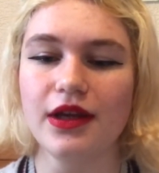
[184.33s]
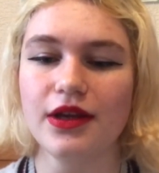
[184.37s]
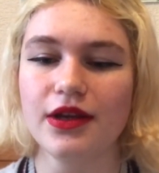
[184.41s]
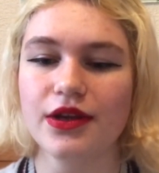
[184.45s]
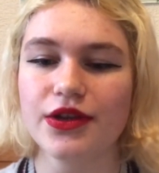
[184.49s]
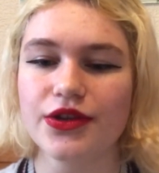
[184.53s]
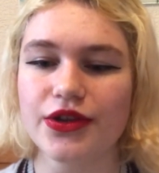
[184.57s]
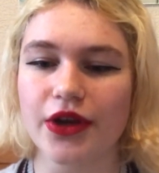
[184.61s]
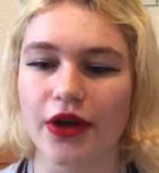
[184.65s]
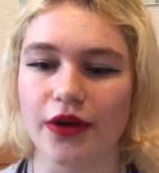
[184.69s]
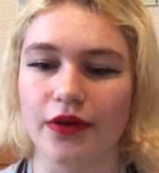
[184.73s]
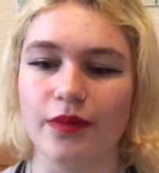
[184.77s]

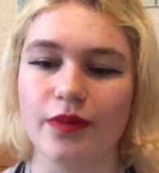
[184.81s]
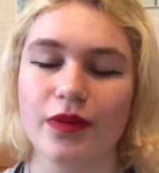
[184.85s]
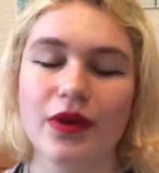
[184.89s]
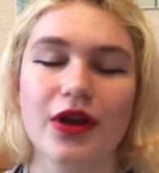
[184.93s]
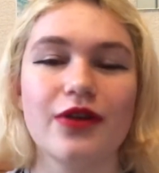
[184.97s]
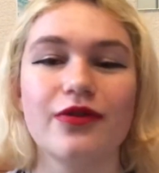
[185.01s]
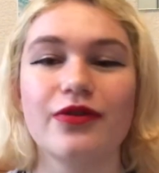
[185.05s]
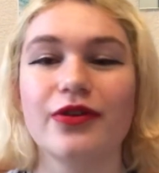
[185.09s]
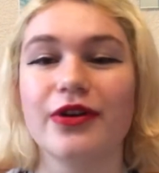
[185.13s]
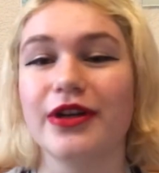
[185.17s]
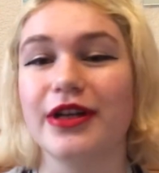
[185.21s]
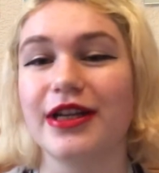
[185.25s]
So,
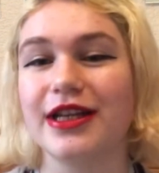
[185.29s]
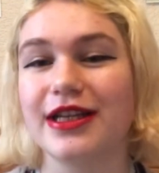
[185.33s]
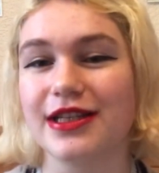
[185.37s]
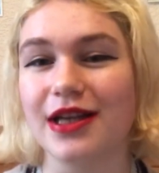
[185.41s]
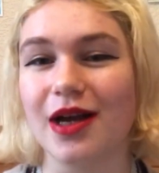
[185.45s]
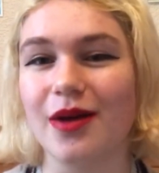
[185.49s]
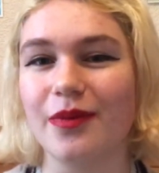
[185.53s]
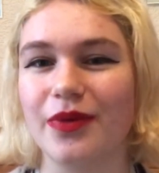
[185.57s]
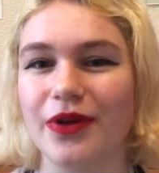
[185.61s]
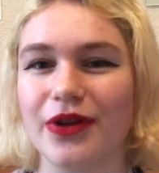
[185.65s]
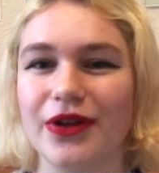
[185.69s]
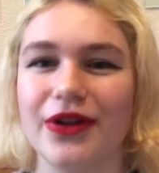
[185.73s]
for an
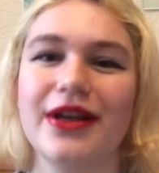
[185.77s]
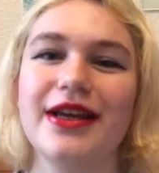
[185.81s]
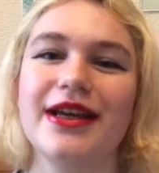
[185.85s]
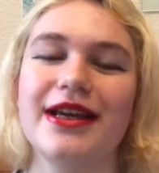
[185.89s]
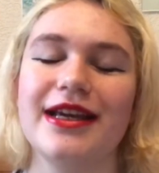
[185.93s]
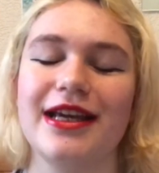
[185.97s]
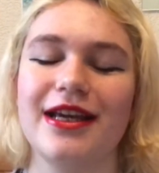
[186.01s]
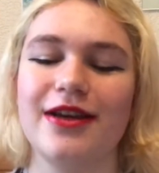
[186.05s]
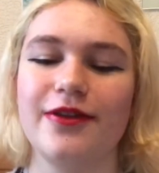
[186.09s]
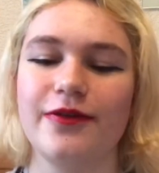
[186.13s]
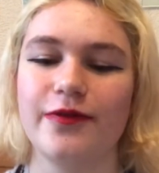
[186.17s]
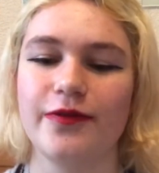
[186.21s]
example,
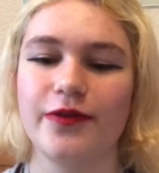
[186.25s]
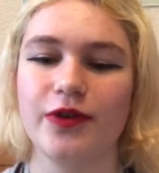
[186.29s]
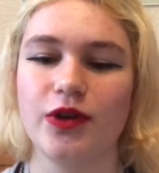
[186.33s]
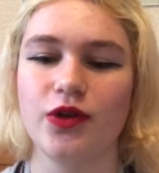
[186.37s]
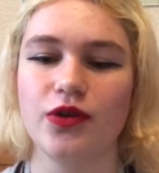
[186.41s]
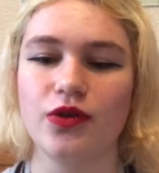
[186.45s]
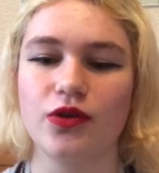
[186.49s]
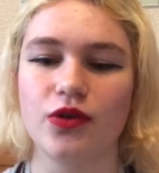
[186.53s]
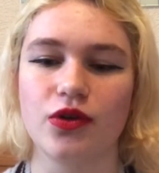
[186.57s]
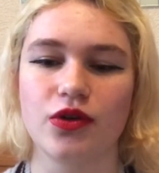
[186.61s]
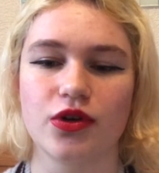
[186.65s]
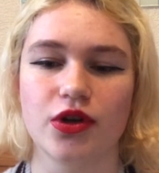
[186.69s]
if
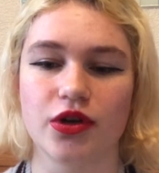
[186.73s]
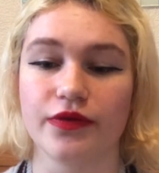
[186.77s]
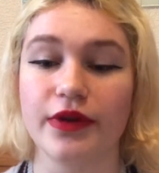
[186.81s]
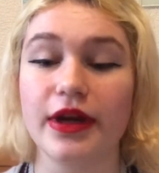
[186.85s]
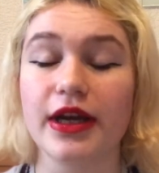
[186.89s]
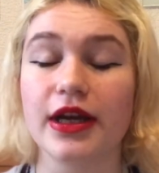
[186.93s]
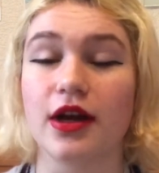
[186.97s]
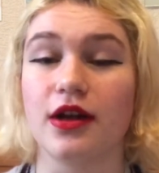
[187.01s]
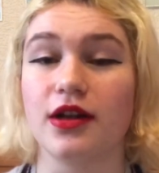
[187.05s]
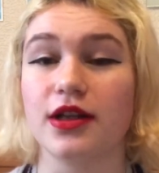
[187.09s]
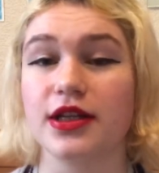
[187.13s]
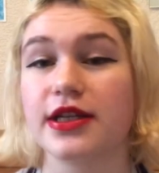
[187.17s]
your career
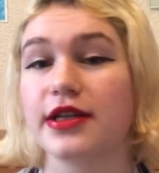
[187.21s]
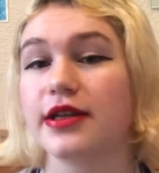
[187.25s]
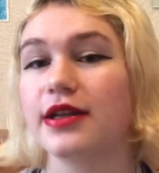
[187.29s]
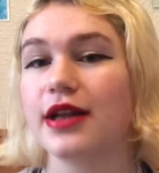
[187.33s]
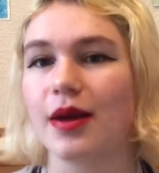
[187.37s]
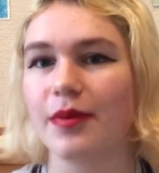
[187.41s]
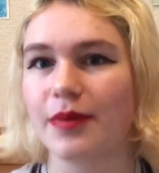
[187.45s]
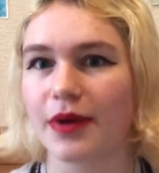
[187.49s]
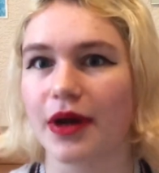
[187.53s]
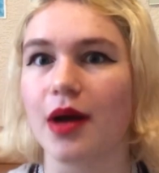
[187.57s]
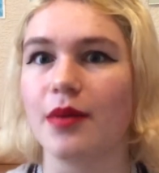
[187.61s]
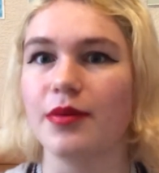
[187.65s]
goal is
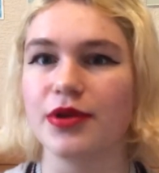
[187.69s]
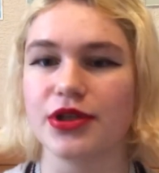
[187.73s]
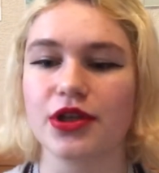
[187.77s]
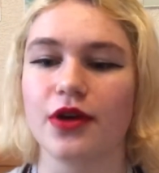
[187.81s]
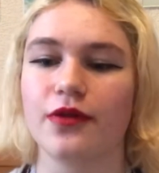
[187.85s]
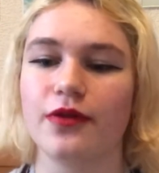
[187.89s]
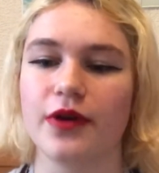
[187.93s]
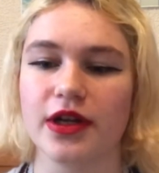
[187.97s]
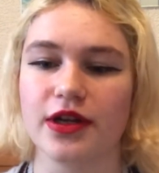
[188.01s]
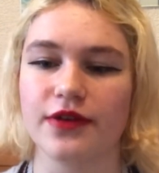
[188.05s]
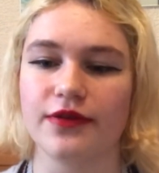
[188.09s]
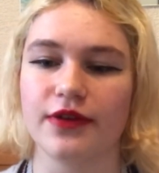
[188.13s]
to become a
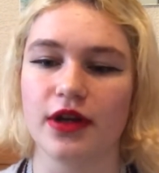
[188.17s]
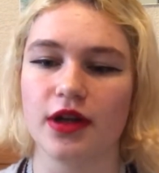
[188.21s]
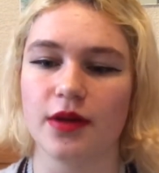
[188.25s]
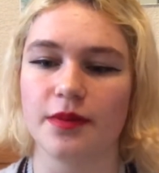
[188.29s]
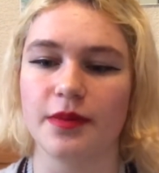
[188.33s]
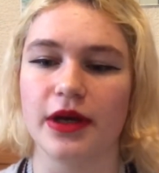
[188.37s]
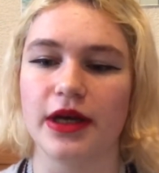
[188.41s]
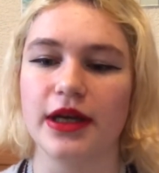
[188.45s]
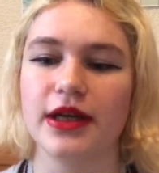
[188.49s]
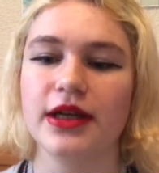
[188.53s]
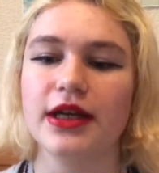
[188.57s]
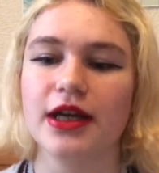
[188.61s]
software
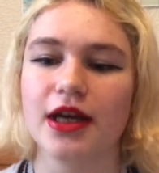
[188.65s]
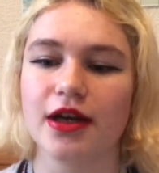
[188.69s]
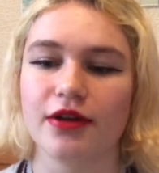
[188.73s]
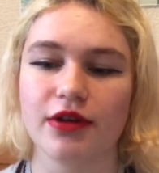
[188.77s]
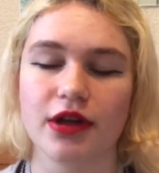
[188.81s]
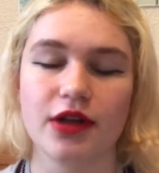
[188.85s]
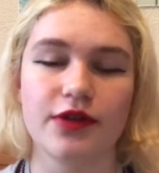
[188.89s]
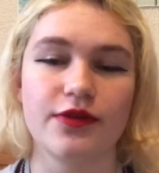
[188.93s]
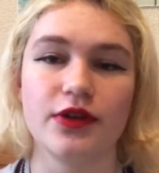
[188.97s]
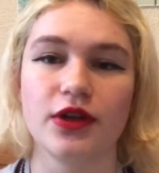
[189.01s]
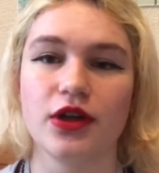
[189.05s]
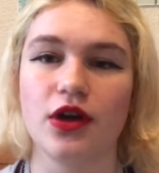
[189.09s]
developer, a
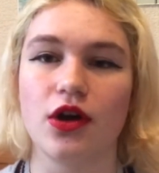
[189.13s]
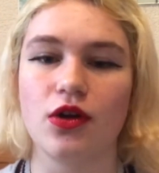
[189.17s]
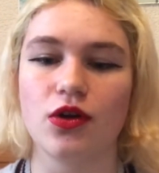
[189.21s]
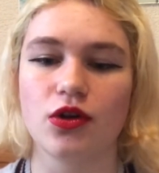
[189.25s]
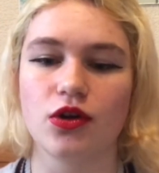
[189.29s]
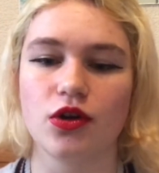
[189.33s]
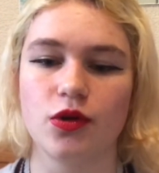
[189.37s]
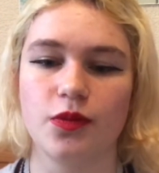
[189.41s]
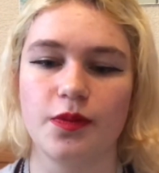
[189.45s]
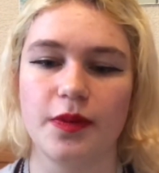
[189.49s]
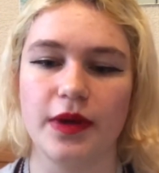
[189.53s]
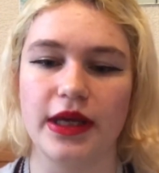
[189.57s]
relevant goal
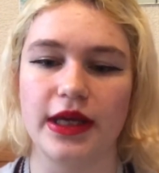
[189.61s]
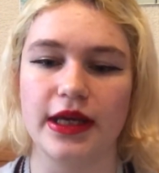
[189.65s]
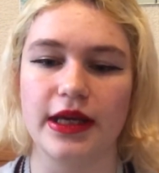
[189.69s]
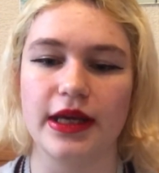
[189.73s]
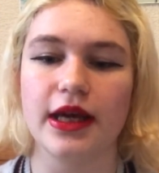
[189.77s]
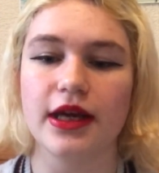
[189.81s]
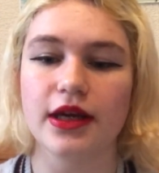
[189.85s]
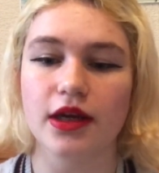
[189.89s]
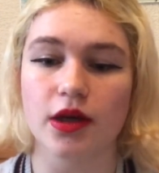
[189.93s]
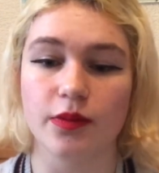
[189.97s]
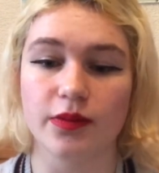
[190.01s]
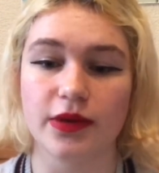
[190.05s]
could be
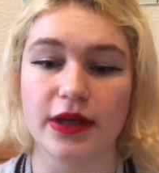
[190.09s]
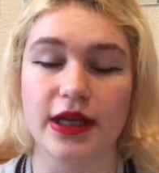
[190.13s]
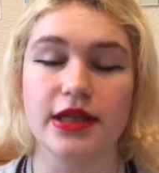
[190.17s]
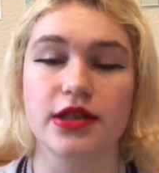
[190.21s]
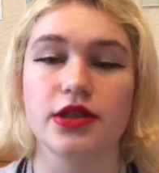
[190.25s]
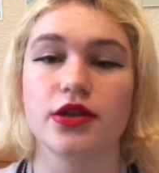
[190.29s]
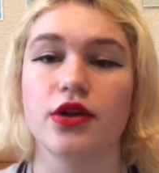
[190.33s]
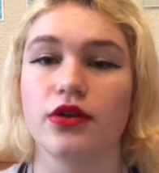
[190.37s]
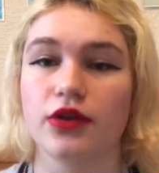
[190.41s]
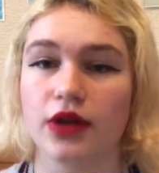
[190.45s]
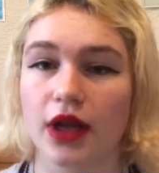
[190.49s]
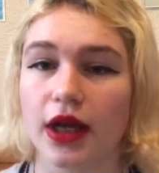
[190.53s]
complete
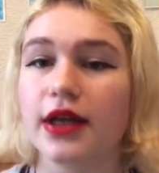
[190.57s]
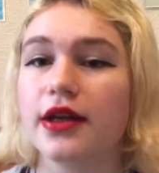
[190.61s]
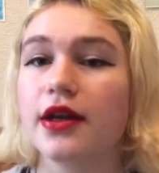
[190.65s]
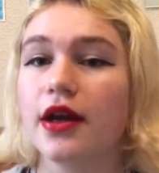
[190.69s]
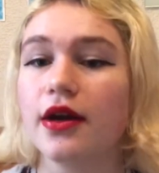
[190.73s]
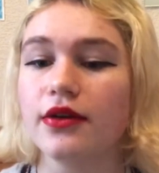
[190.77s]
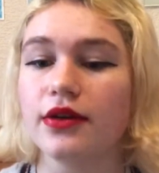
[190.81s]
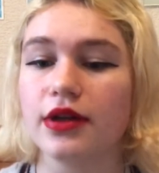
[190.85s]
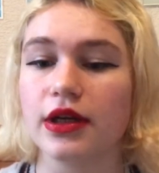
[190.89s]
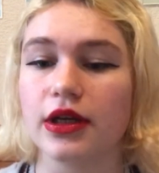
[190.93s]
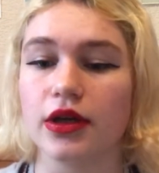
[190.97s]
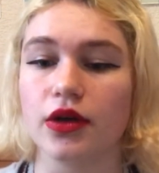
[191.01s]
an online
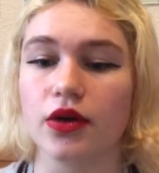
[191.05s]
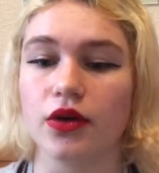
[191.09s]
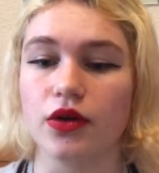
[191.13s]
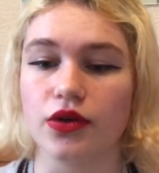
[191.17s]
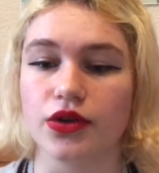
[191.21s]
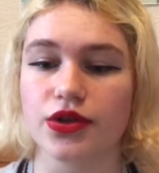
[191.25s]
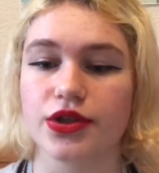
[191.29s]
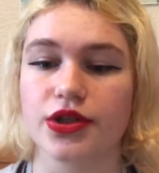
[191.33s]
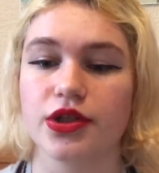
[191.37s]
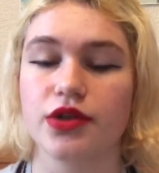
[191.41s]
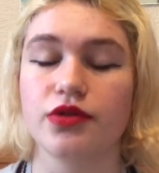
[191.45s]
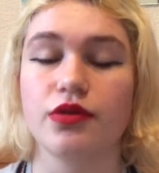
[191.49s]
coding
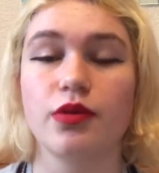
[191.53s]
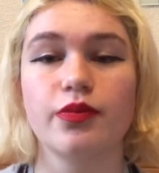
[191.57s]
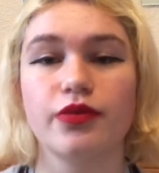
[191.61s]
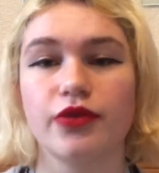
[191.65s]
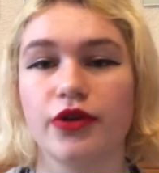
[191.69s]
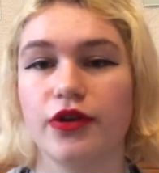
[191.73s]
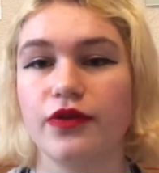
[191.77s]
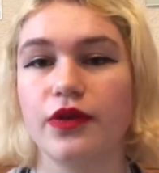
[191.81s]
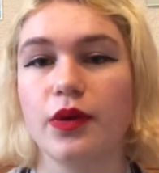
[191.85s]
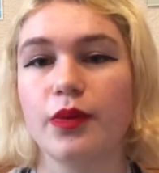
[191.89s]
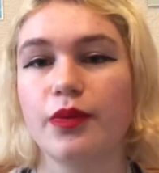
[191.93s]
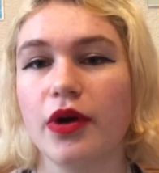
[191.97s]
course to
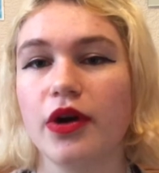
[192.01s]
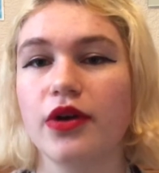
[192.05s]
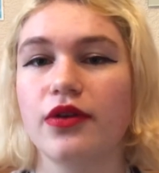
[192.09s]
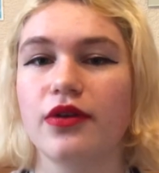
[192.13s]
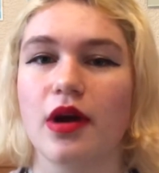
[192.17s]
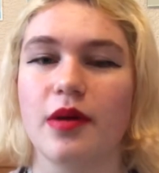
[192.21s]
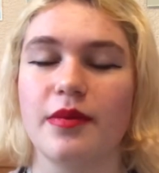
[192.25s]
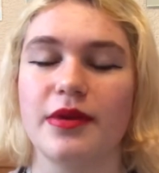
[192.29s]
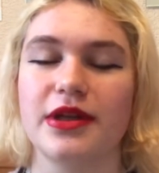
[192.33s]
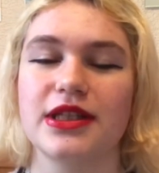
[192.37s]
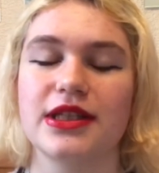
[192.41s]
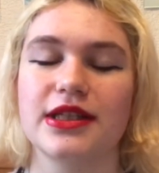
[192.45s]
improve your
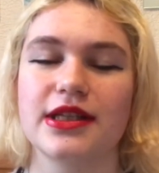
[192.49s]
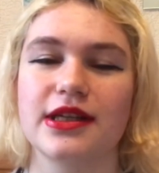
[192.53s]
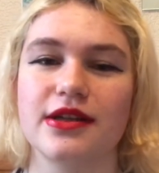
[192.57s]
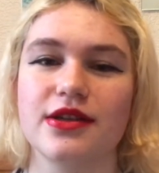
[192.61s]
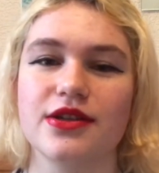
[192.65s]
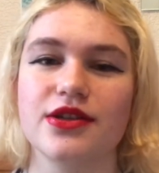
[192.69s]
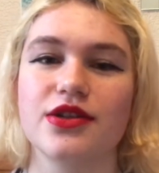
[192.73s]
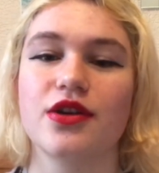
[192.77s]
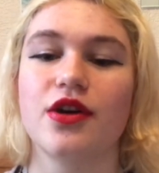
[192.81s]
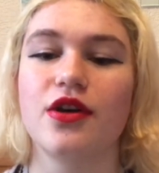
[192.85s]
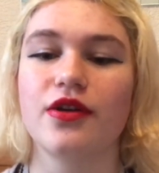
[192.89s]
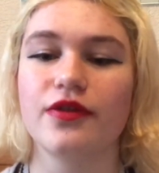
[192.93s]
programming
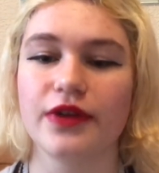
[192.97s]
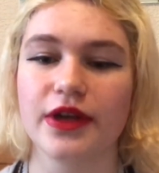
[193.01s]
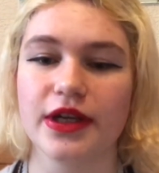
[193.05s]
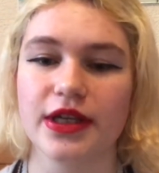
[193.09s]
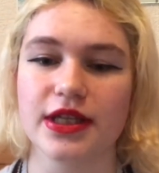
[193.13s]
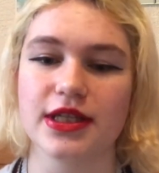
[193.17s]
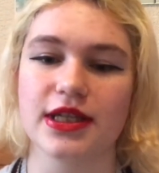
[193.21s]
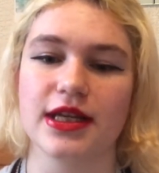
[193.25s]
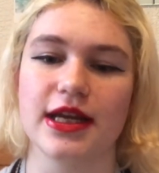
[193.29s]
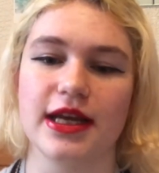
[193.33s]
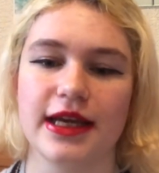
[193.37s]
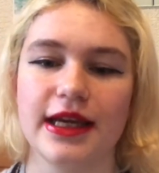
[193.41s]
skills, and
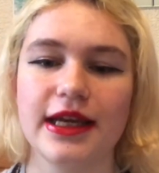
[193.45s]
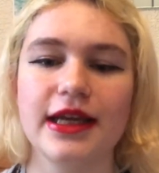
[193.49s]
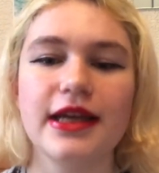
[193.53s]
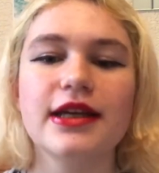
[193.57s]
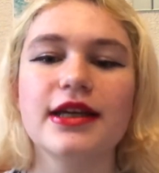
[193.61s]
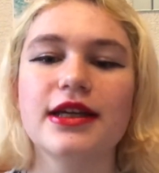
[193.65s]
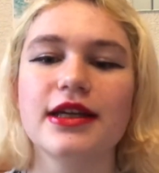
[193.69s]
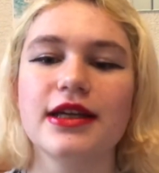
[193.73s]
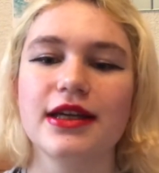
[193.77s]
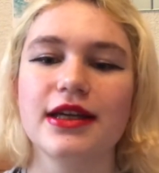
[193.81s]
obviously